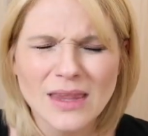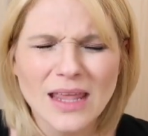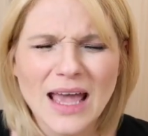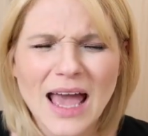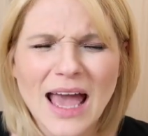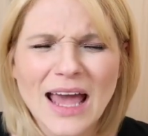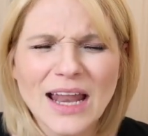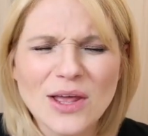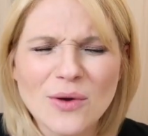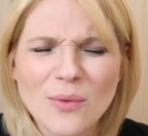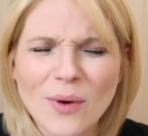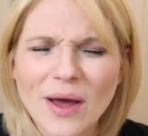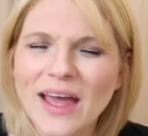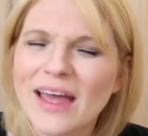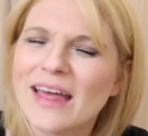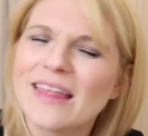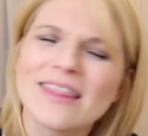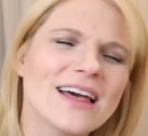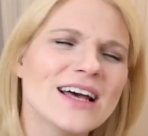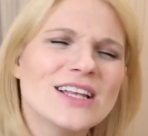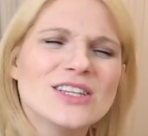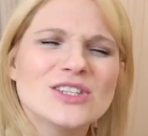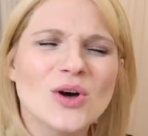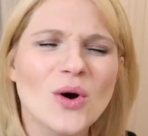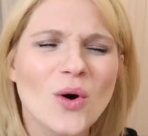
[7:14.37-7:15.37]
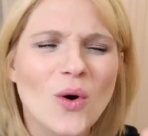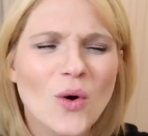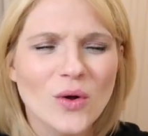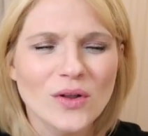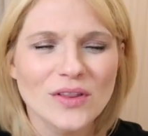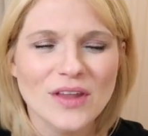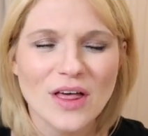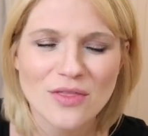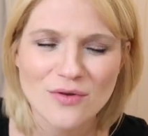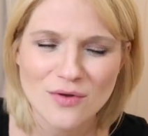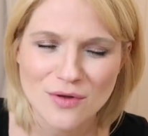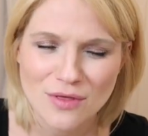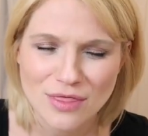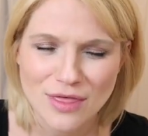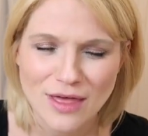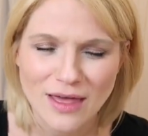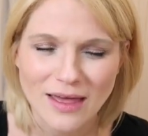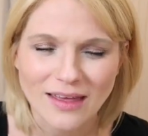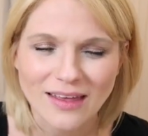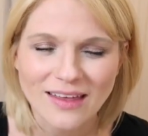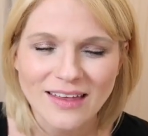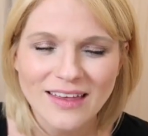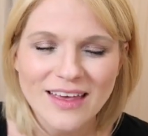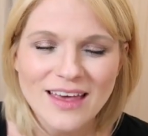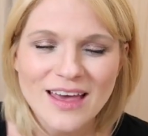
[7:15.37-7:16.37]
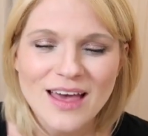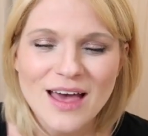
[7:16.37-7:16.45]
Anyway, that's a whole nother thing.